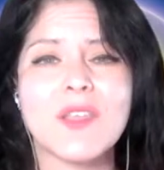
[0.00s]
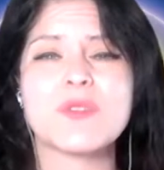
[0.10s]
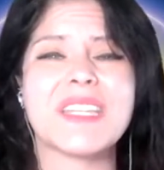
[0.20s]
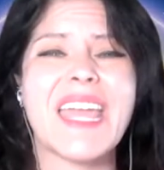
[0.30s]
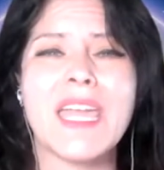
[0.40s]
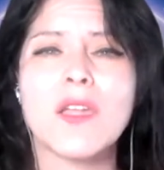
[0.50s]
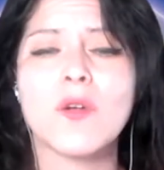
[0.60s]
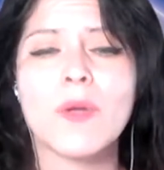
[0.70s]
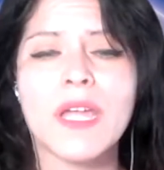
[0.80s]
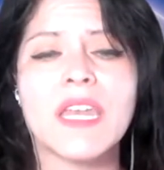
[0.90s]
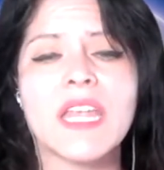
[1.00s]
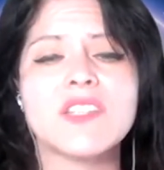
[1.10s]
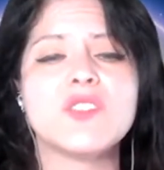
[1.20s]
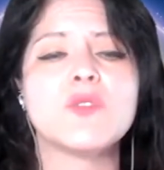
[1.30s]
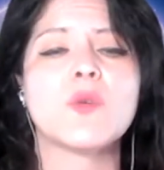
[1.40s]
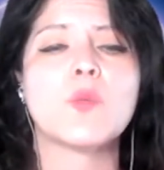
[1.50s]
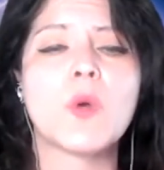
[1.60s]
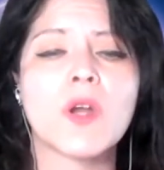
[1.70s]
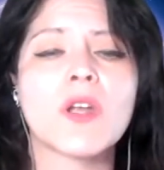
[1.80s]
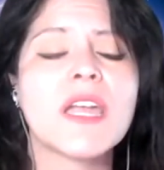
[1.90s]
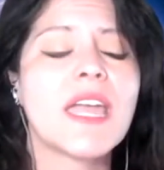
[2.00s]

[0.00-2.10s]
and anchor in, and do the work,